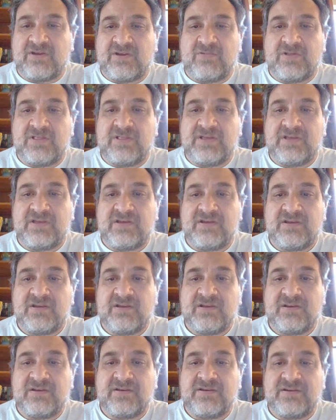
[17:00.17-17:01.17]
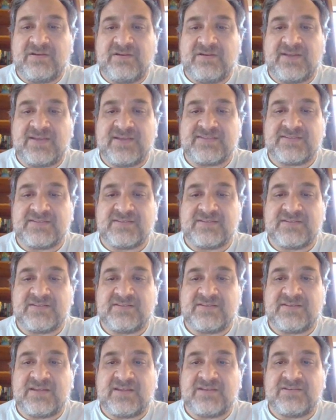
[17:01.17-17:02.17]
really doesn't
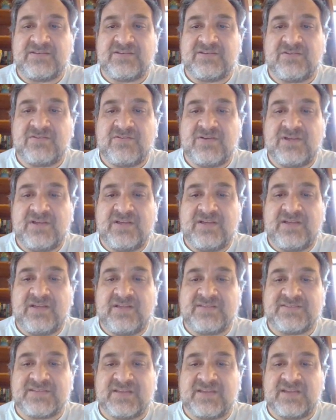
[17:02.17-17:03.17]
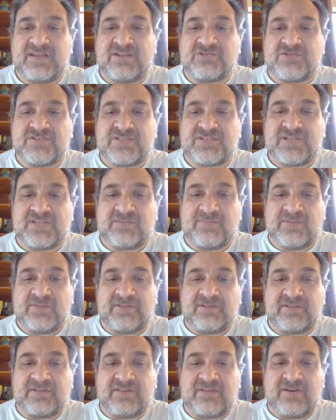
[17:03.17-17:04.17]
tend to. It's an interesting
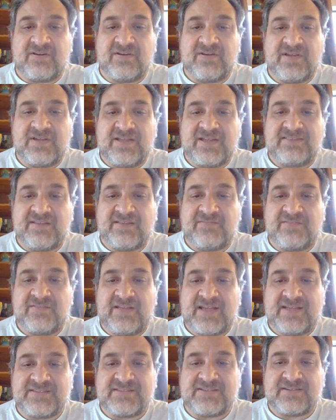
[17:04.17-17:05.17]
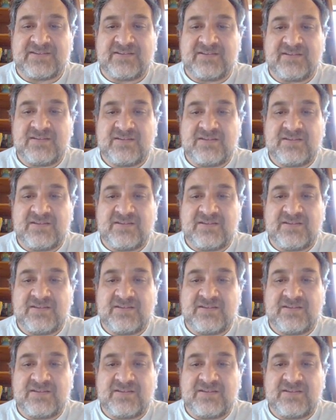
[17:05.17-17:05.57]
building there. Definitely has an